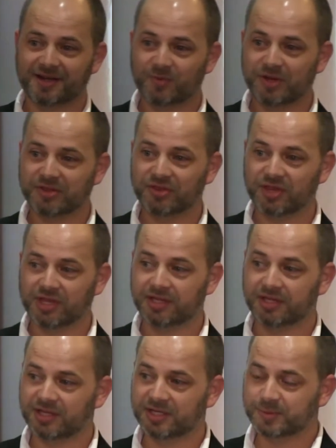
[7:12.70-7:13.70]
I went
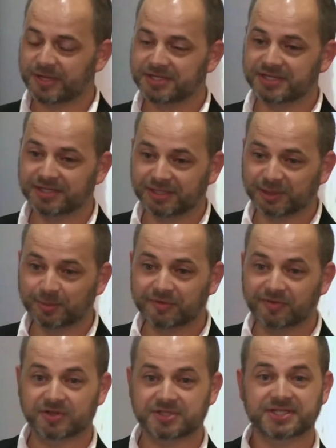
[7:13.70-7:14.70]
there expecting a little bit
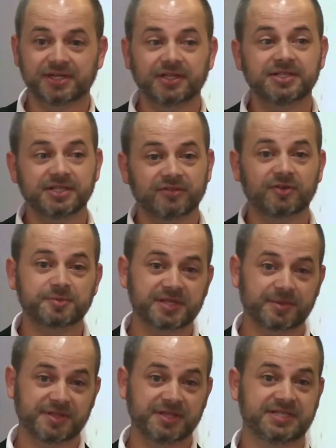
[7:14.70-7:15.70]
of hostility from
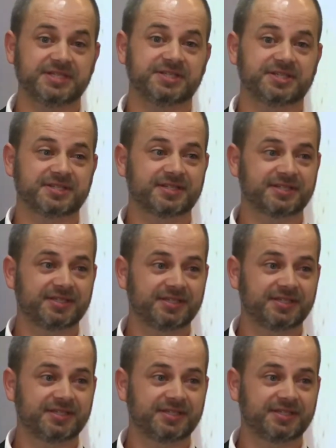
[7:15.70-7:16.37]
some of the teachers.